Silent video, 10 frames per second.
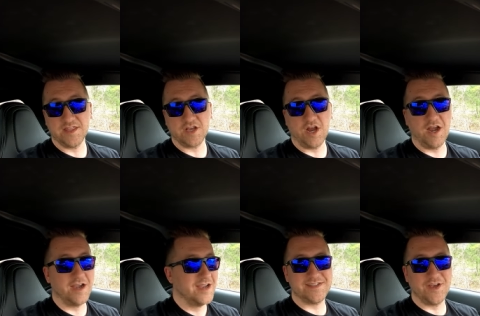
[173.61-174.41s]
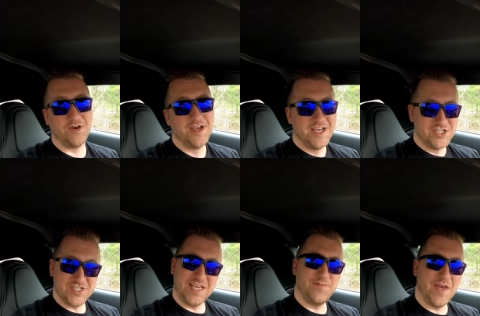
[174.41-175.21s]
in the car? So
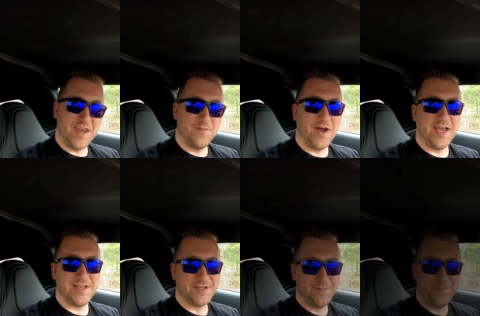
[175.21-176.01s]
just keep that in mind.